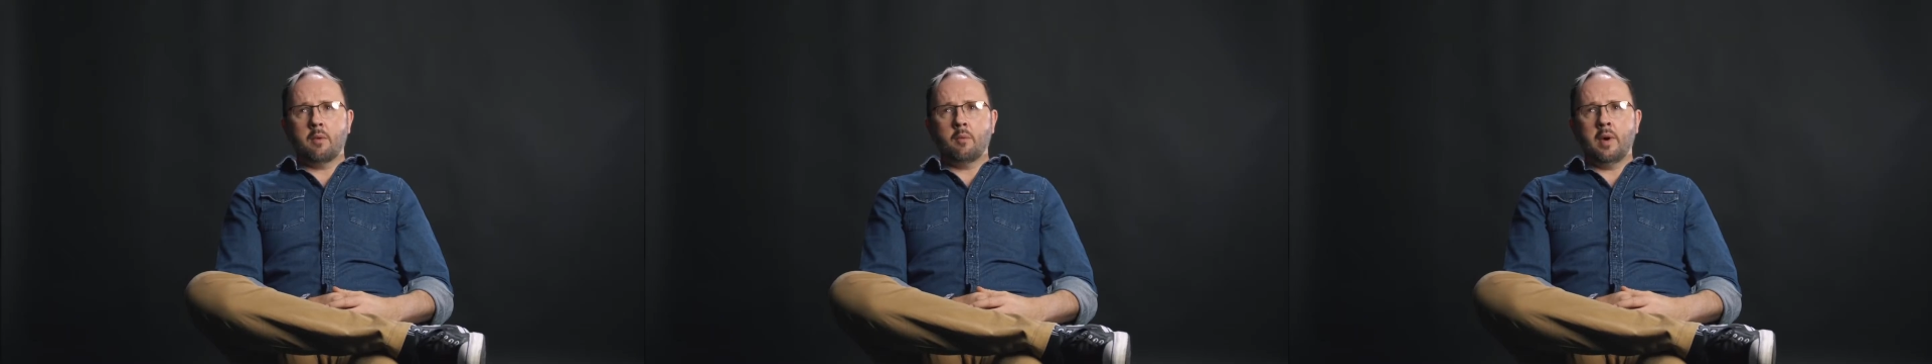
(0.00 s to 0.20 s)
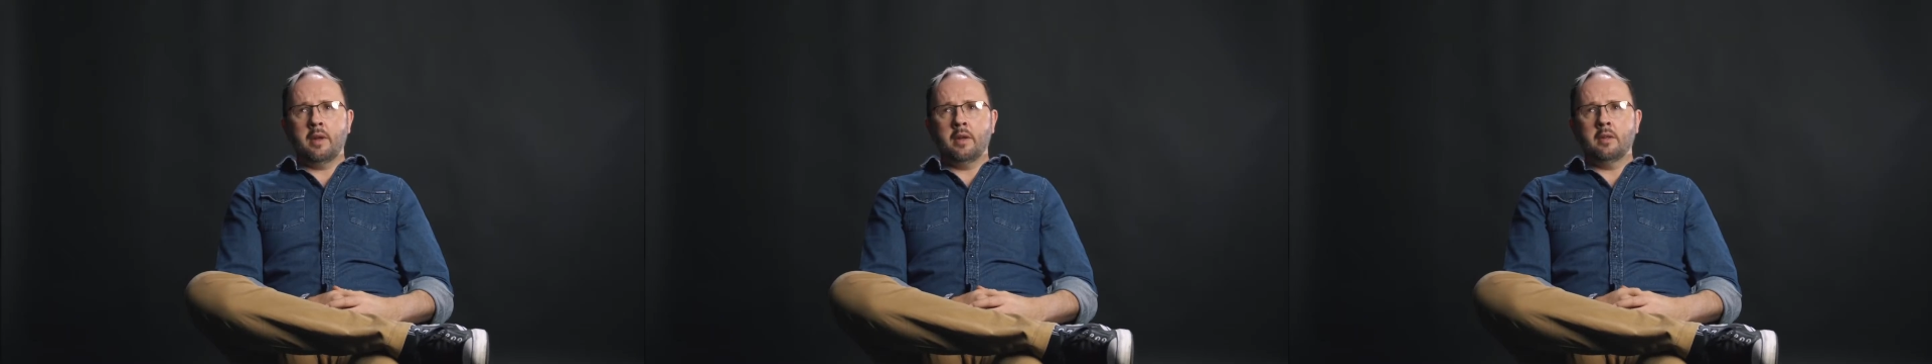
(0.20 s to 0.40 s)

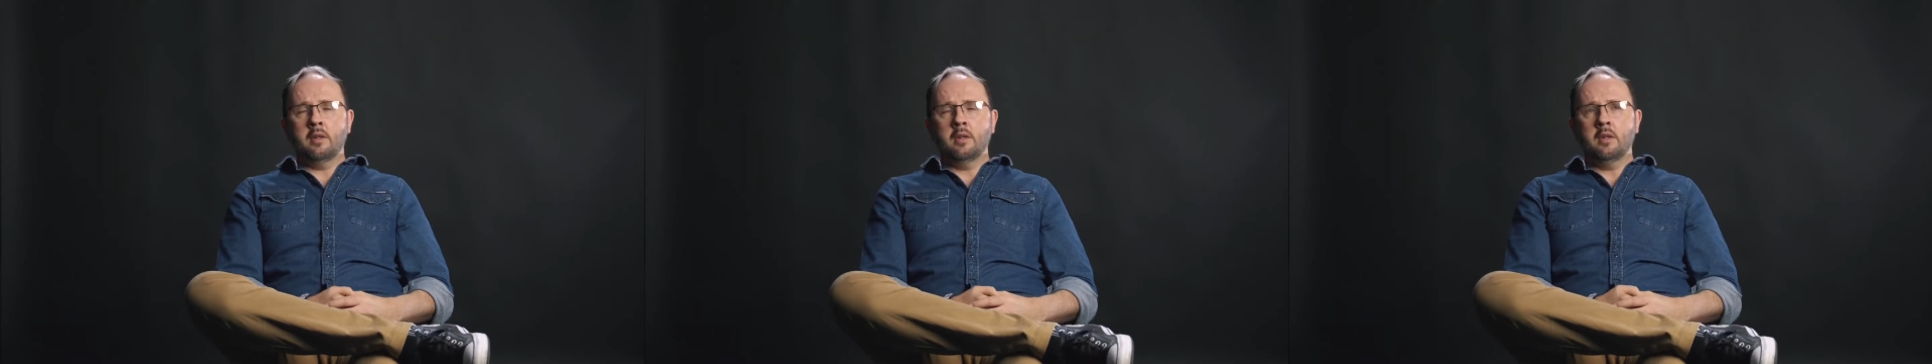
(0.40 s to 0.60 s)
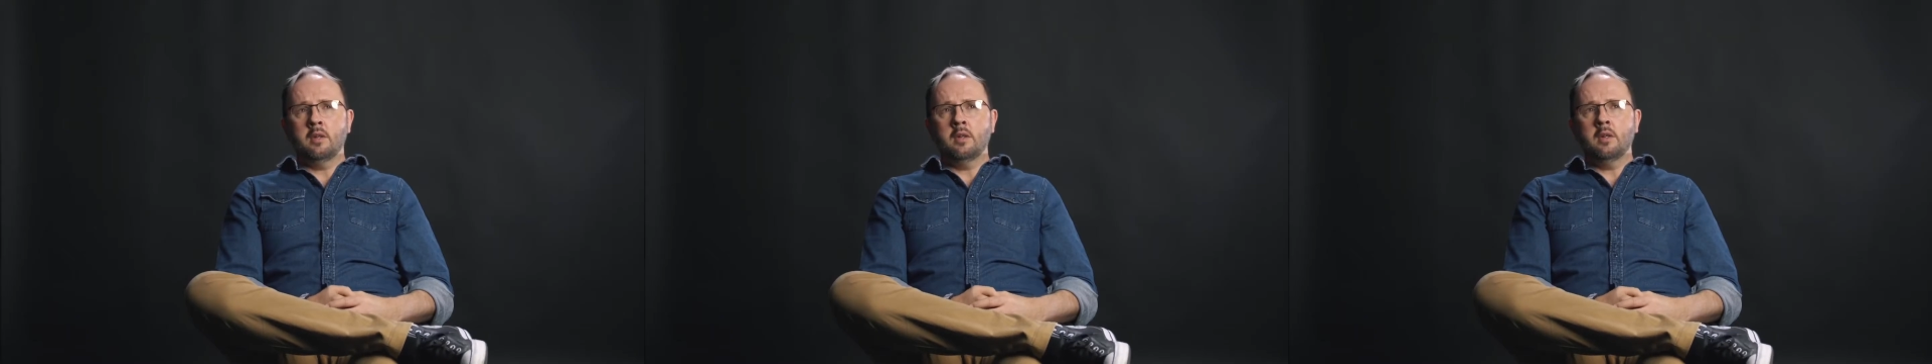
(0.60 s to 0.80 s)
when
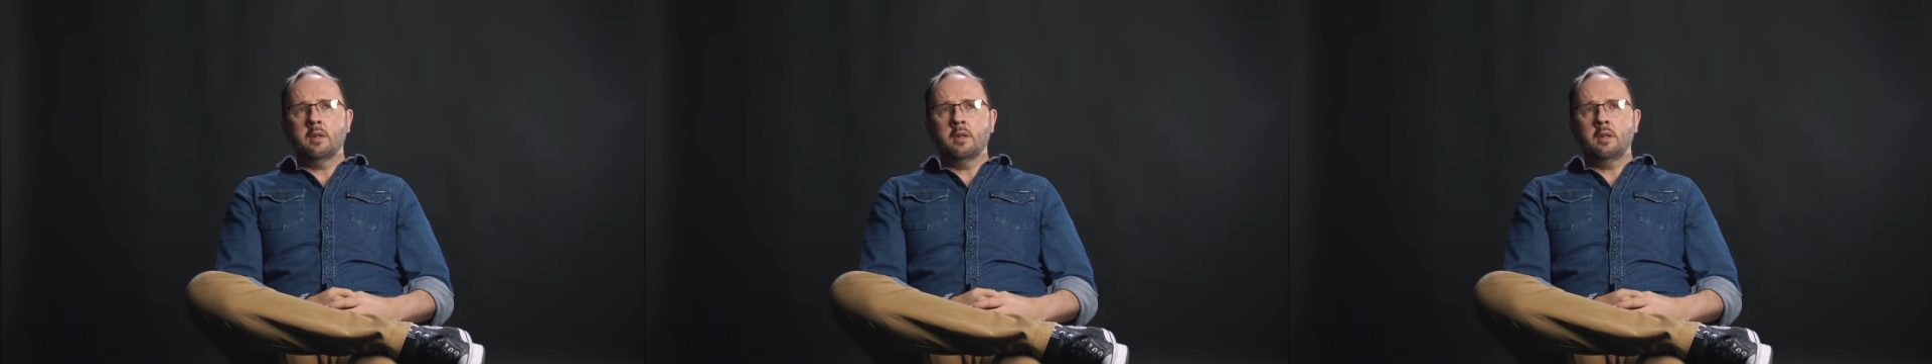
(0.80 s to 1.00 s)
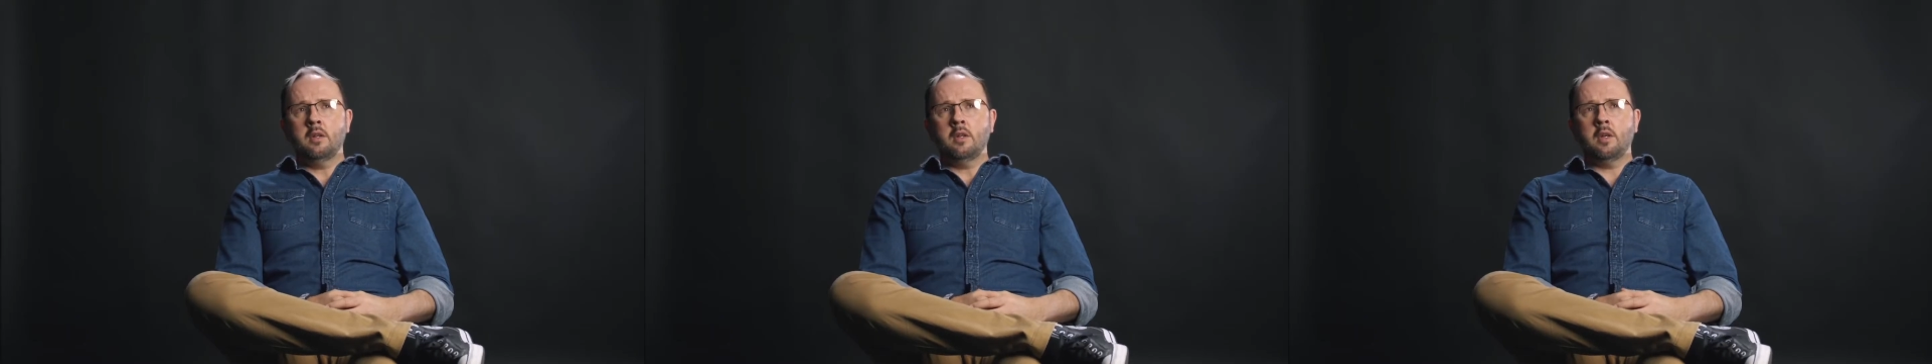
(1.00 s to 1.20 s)

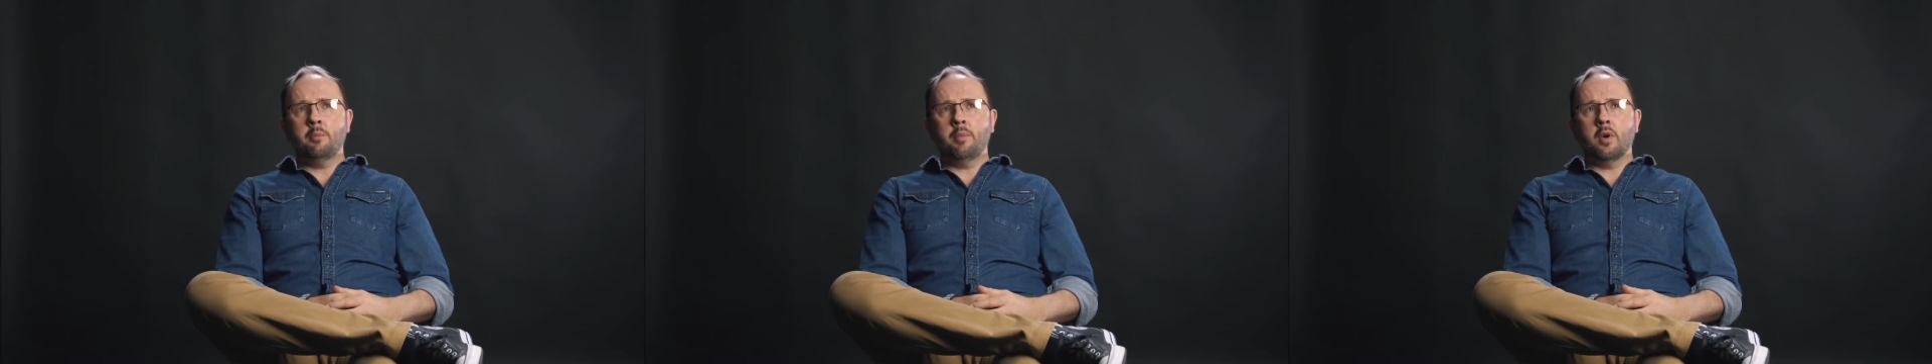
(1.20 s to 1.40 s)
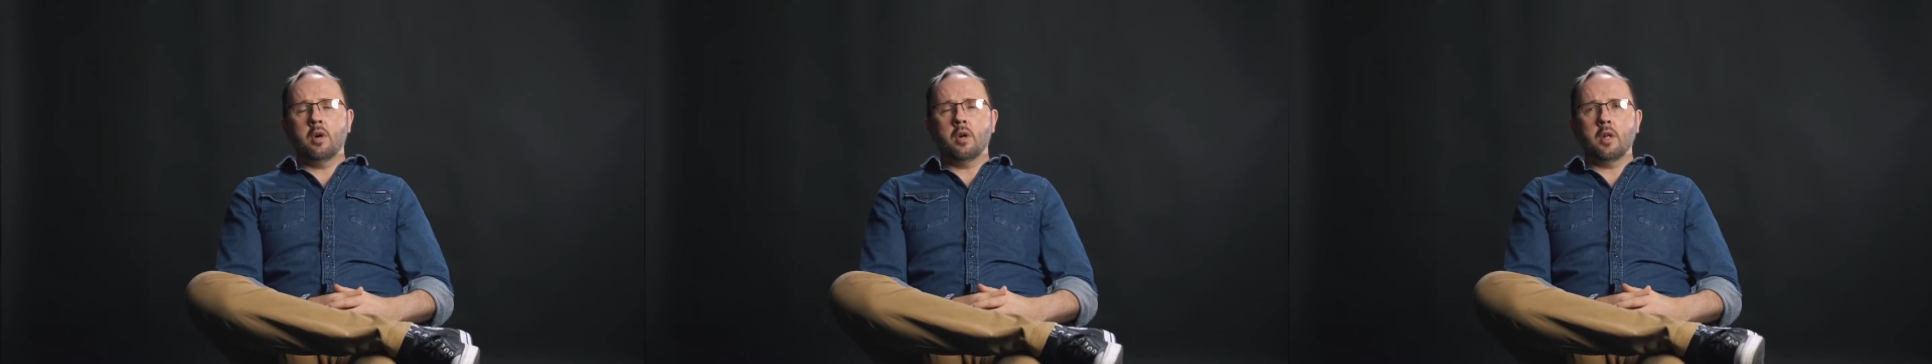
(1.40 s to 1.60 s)
you're
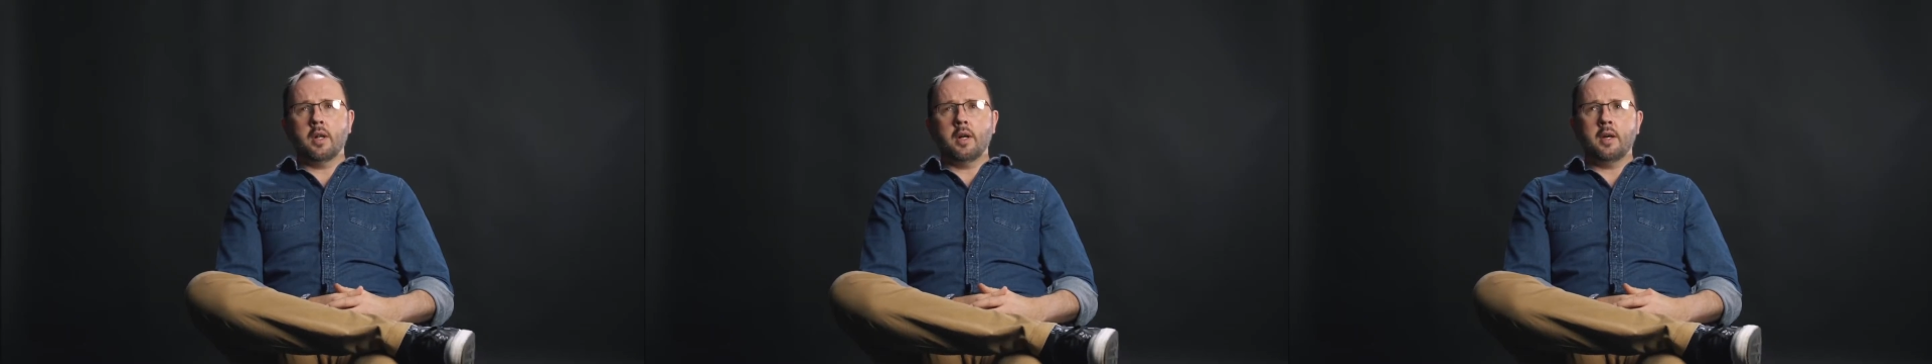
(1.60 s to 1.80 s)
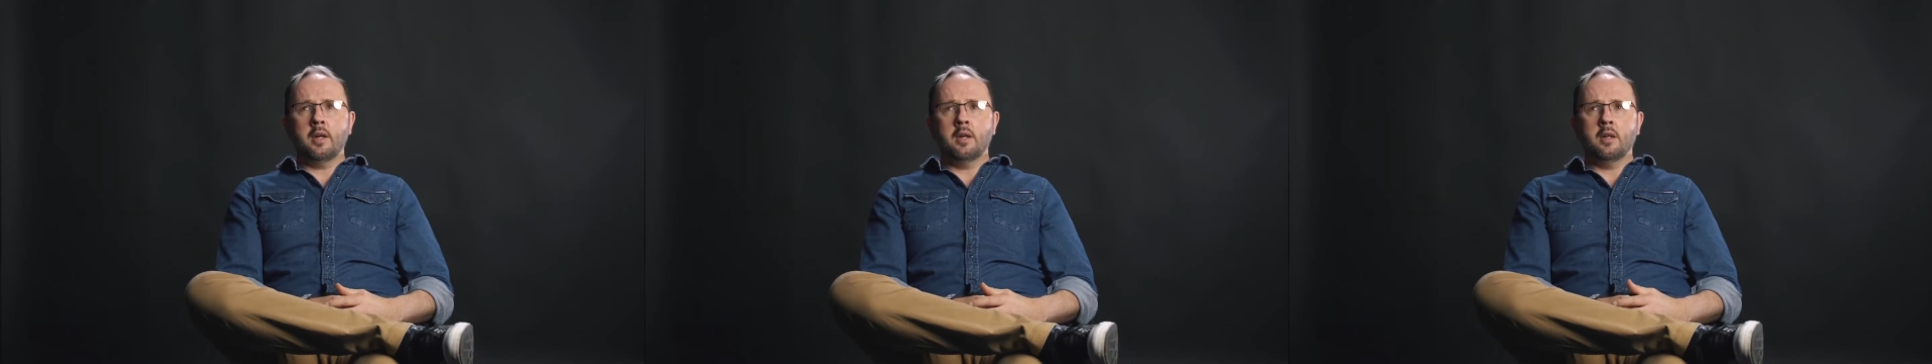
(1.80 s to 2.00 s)
poorly,